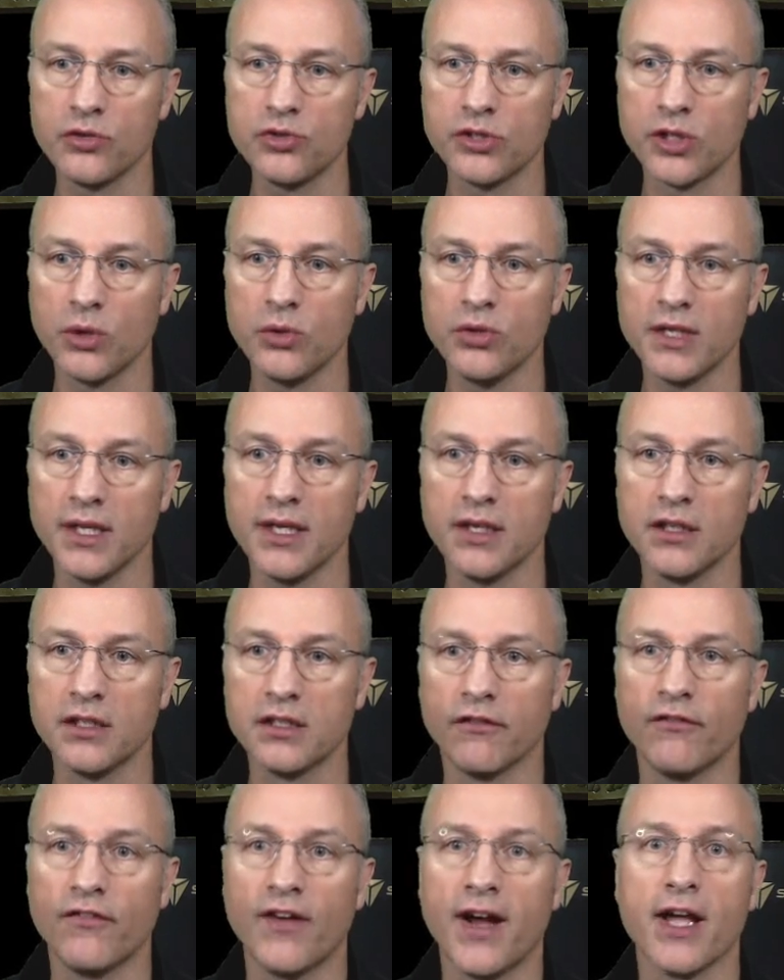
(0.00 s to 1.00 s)
down to here to
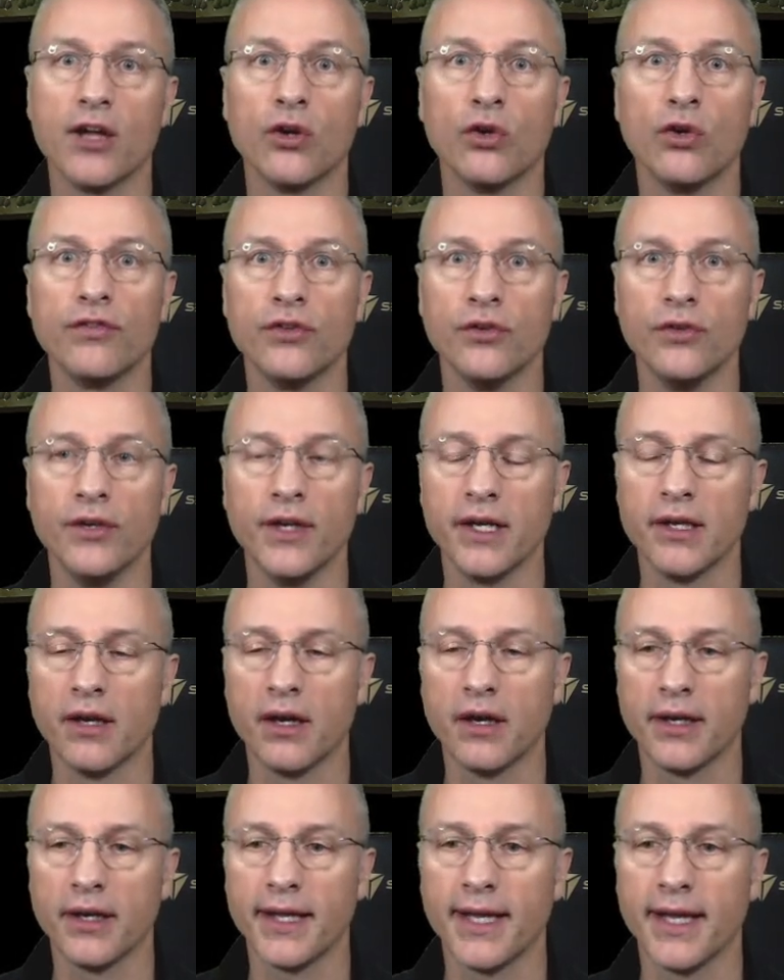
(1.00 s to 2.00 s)
fire off the
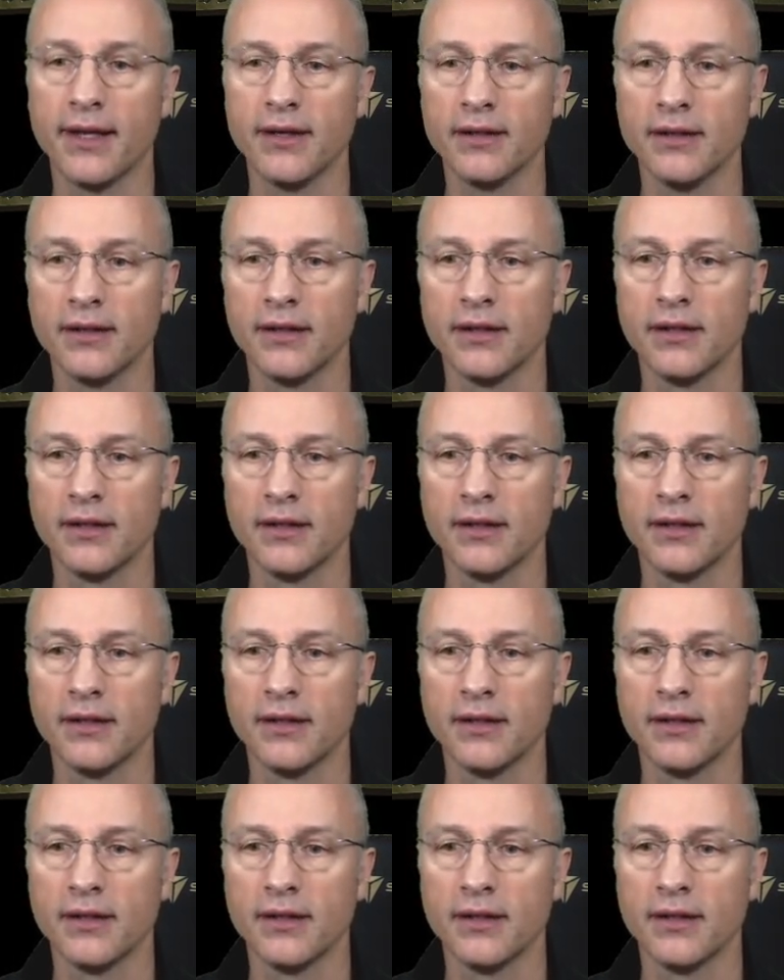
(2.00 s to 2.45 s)
radar again.